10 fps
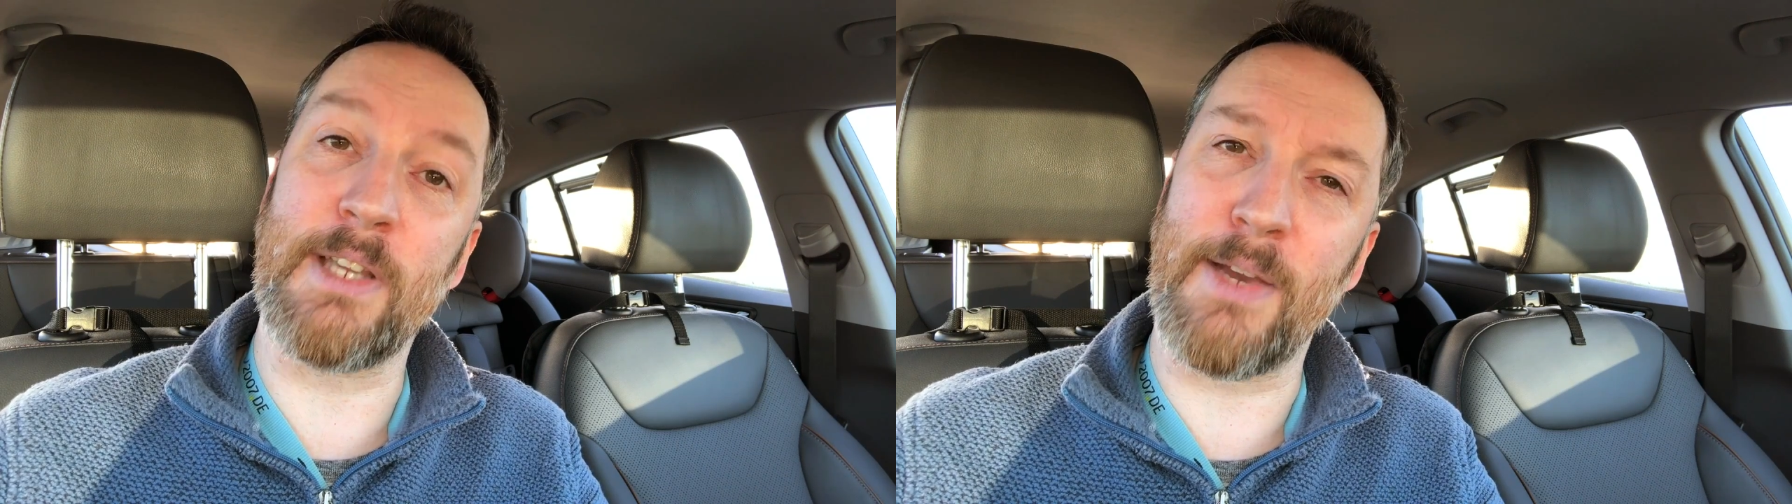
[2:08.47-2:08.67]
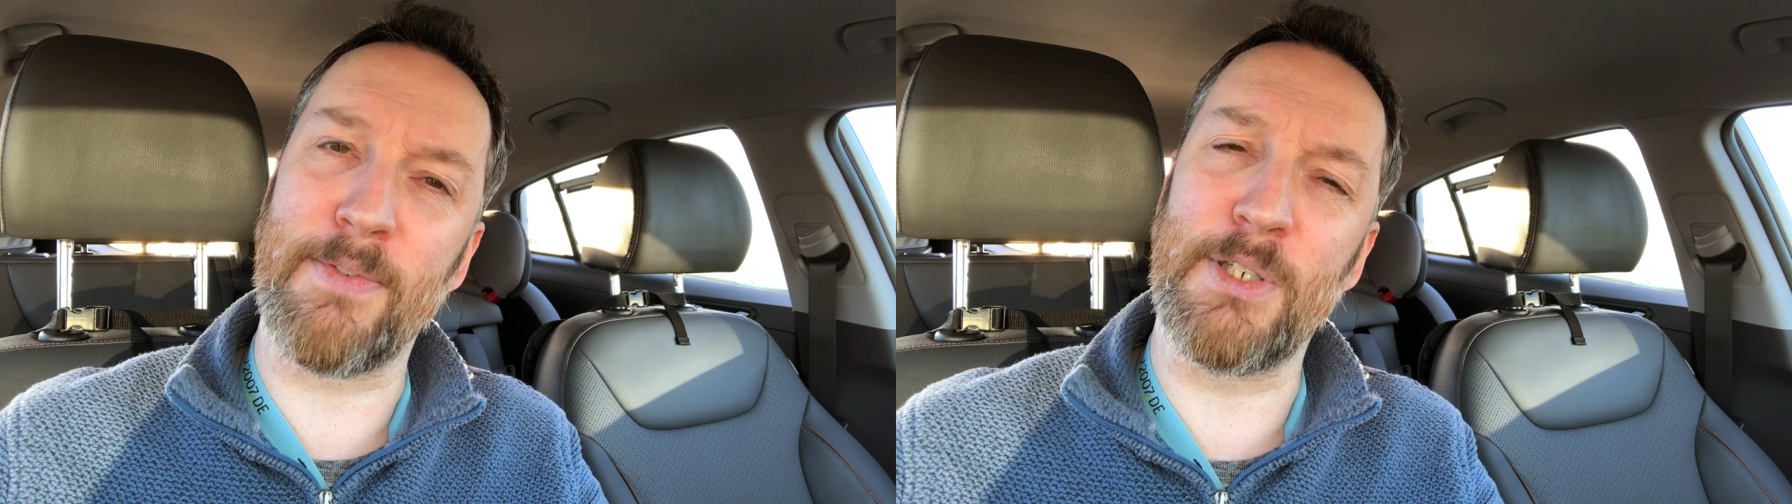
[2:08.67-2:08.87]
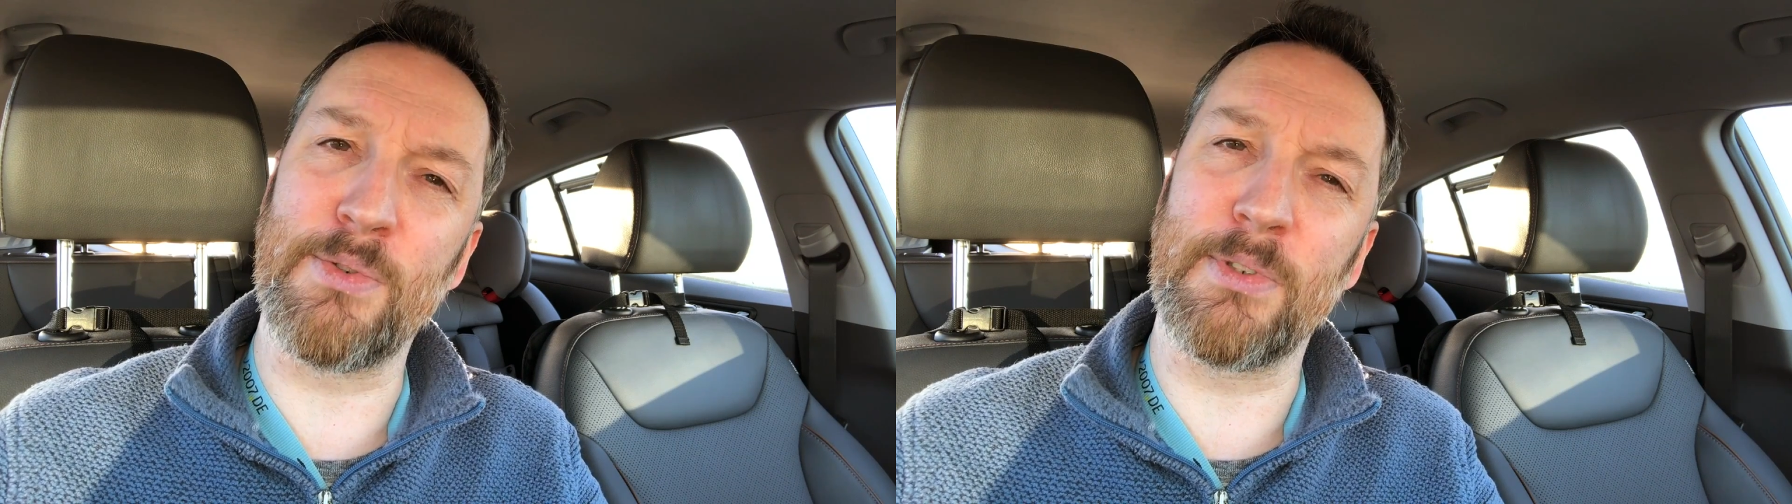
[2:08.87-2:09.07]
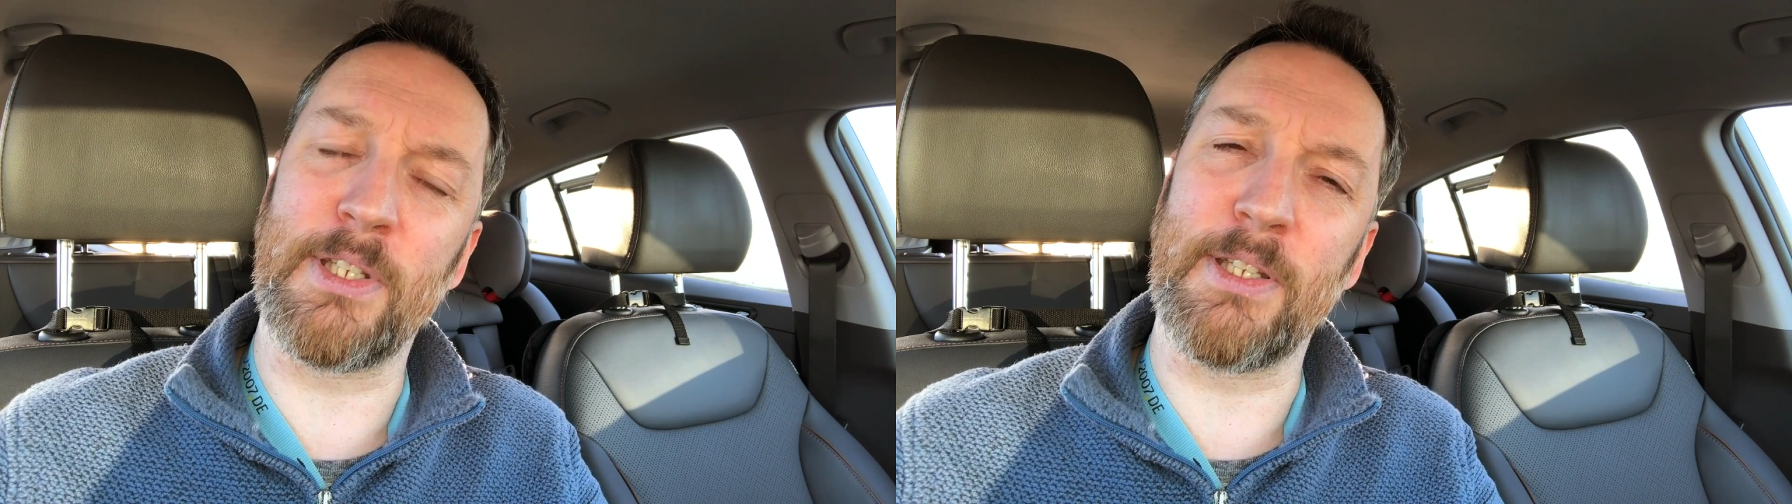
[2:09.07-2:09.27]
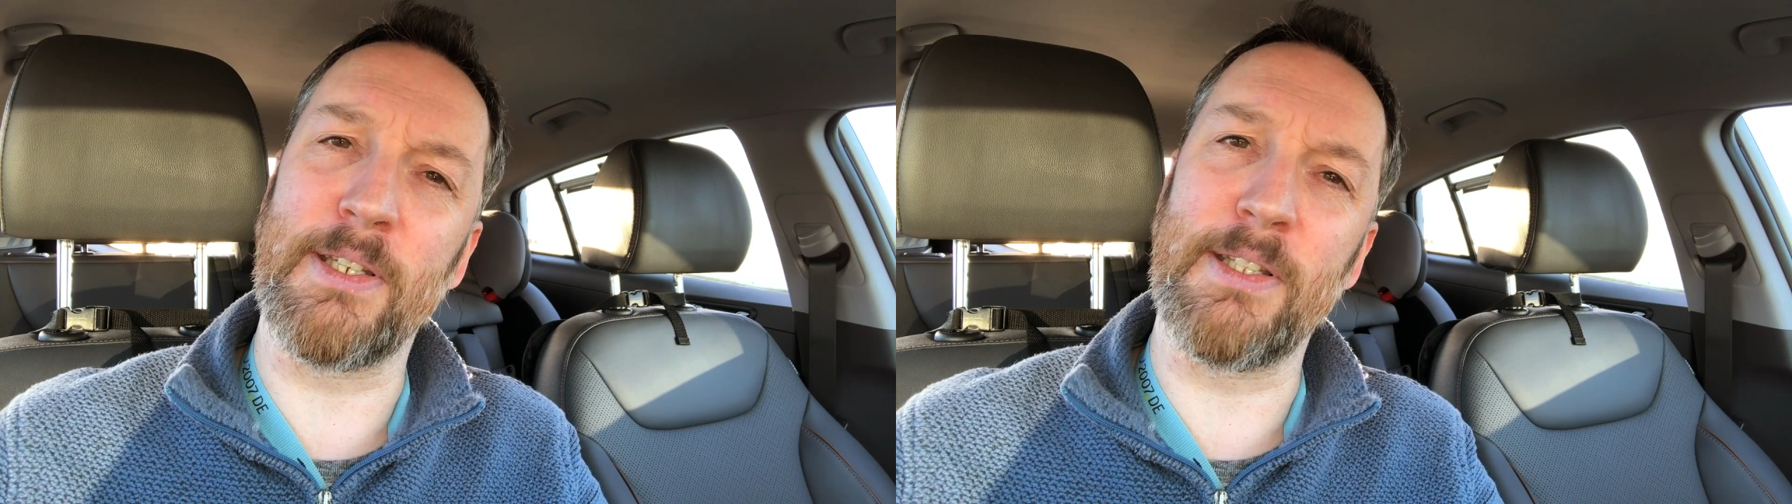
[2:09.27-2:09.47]
to have a neutral
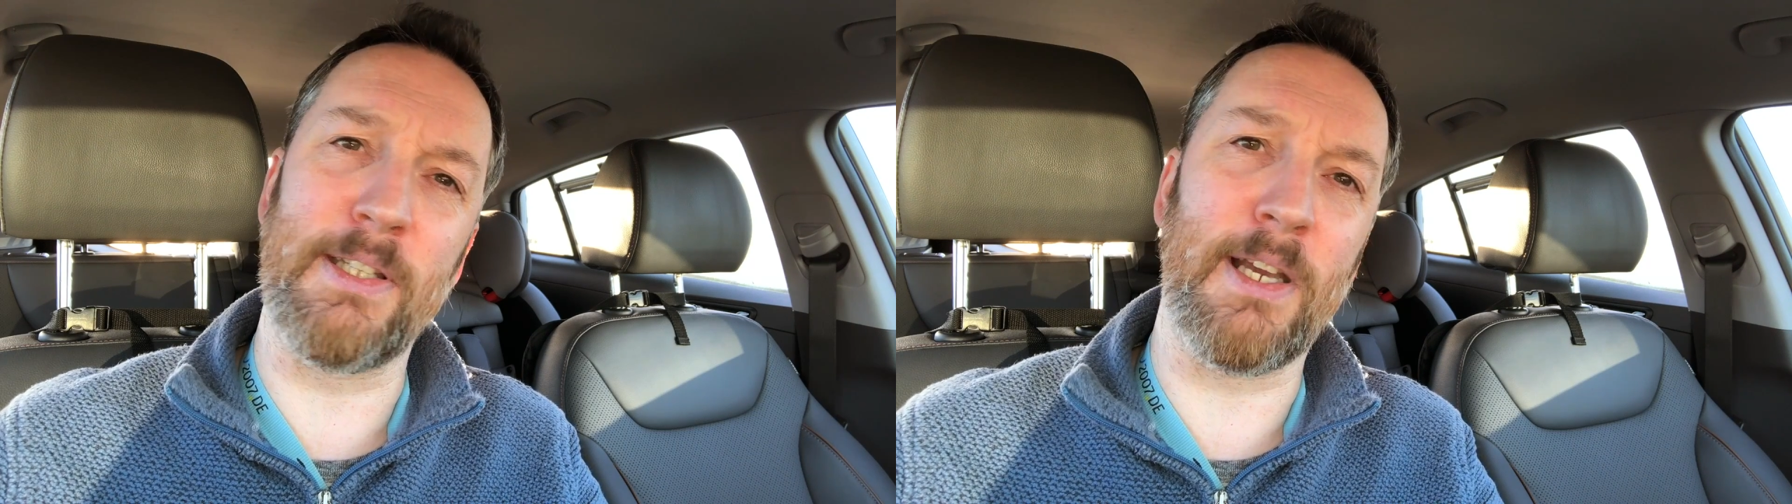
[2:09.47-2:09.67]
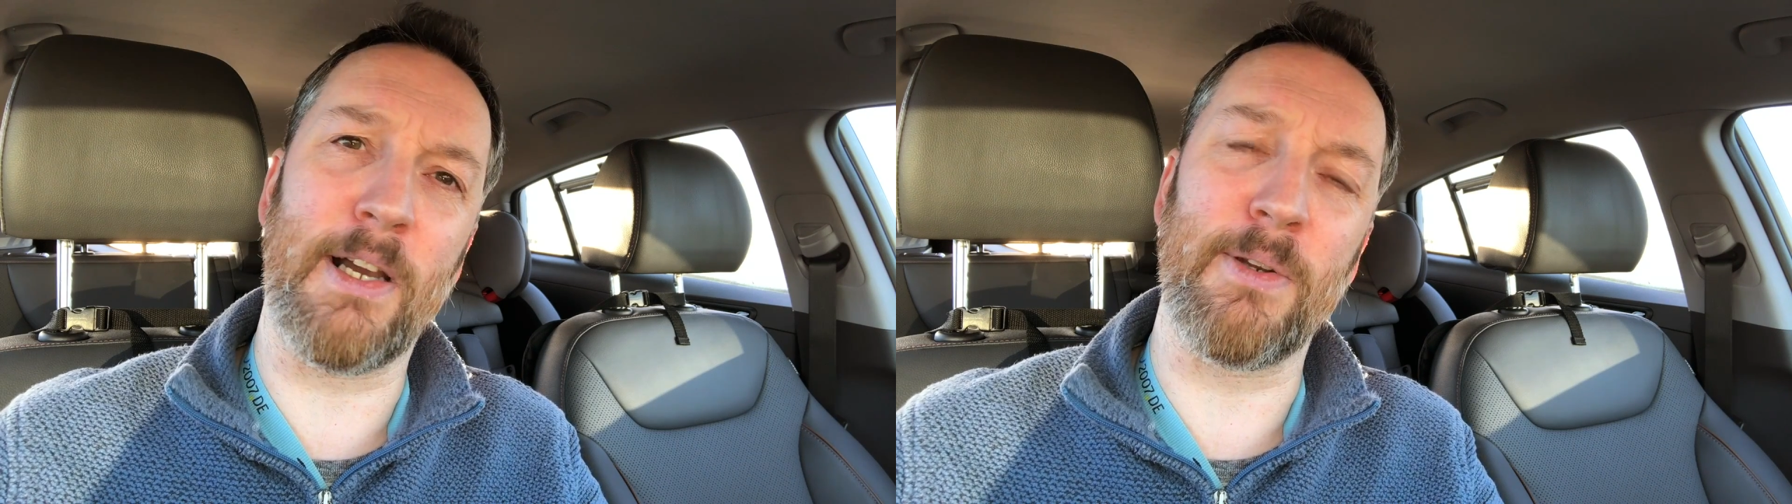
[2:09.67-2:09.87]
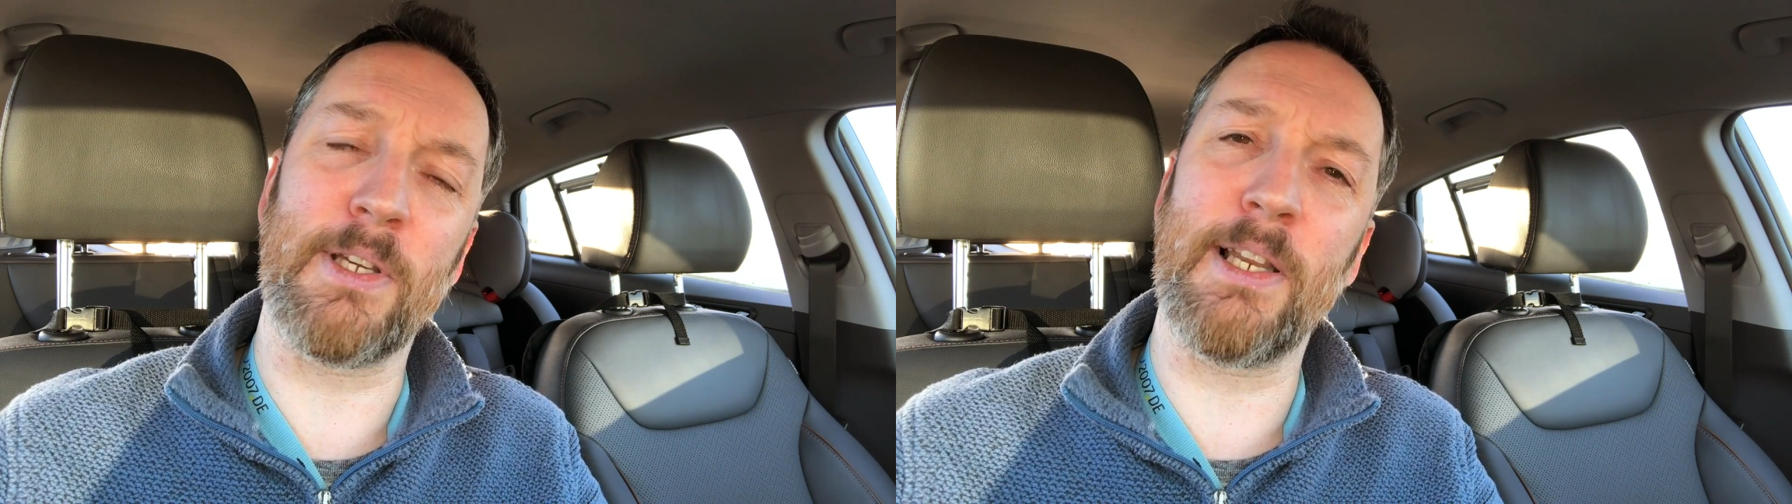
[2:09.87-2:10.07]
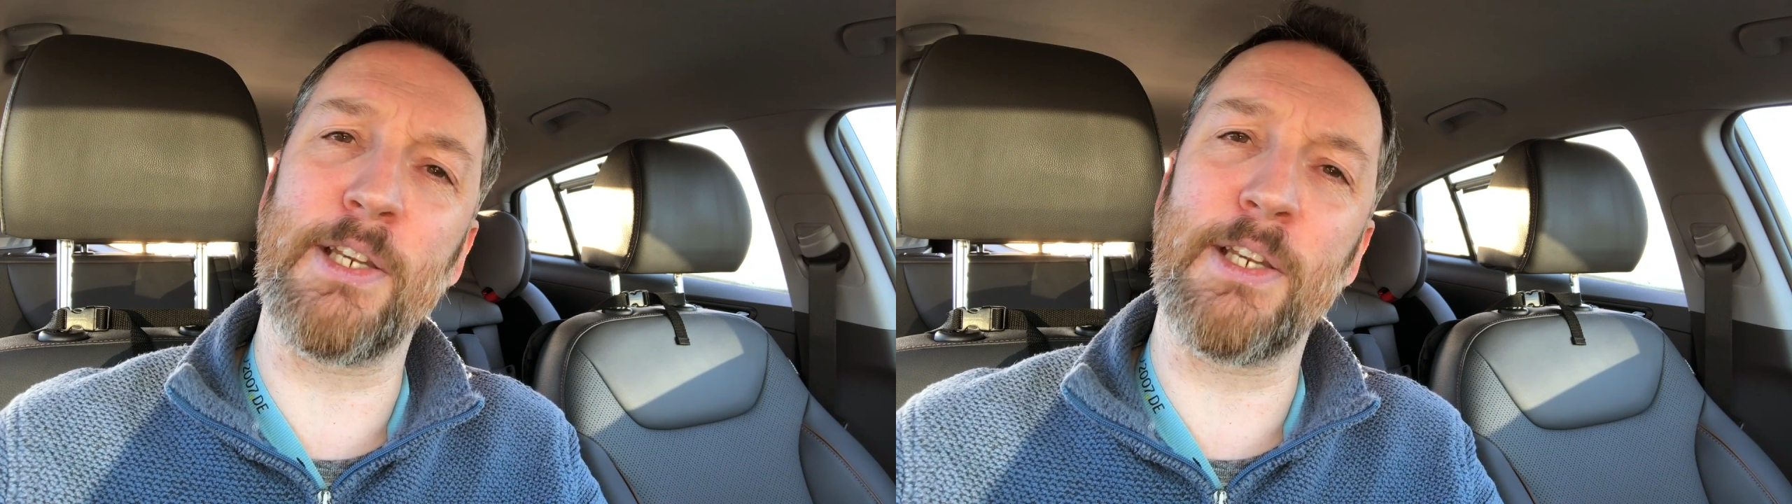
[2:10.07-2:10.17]
gear in the IONIQ